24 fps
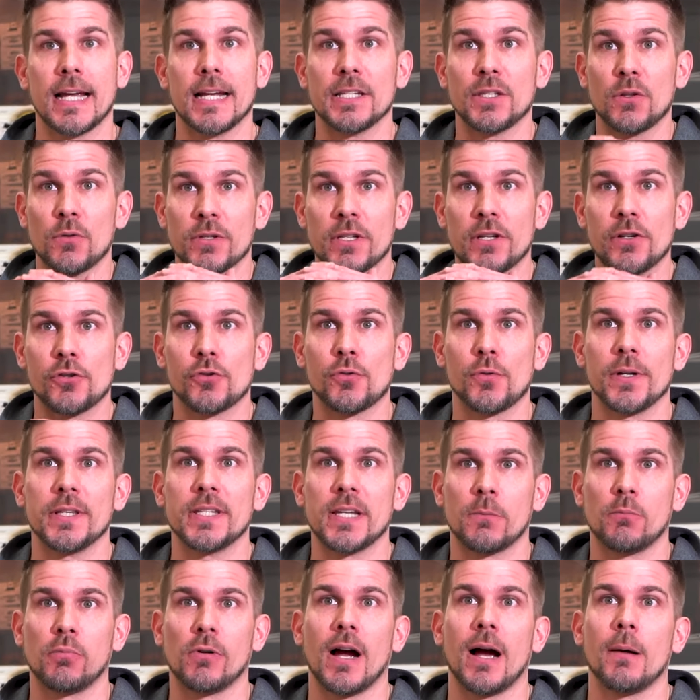has those
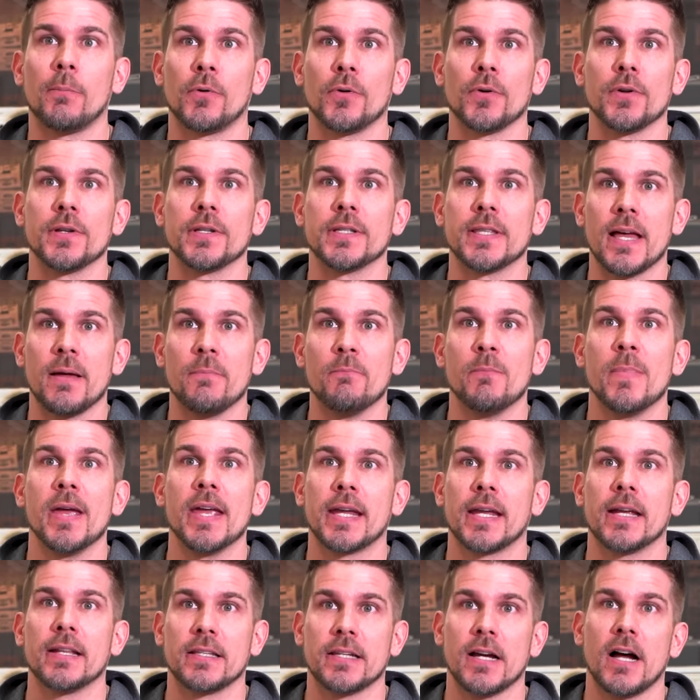intrinsic properties that
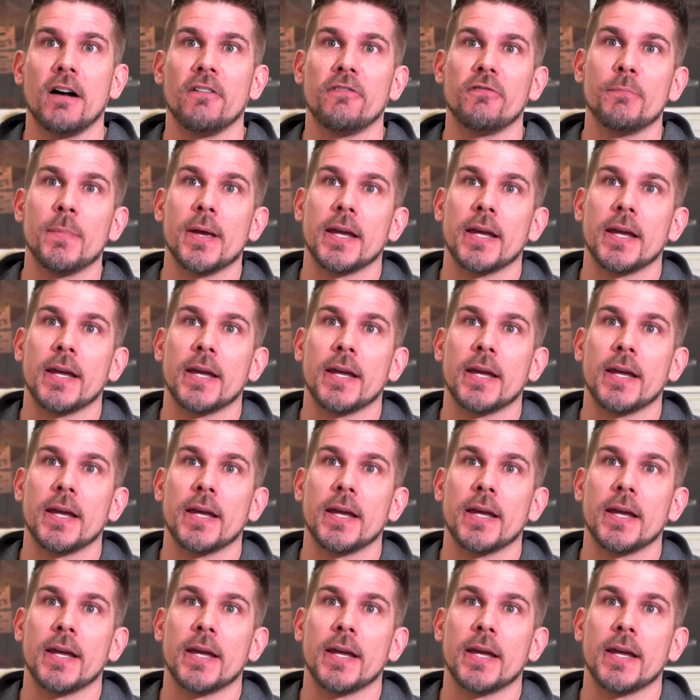make it tough,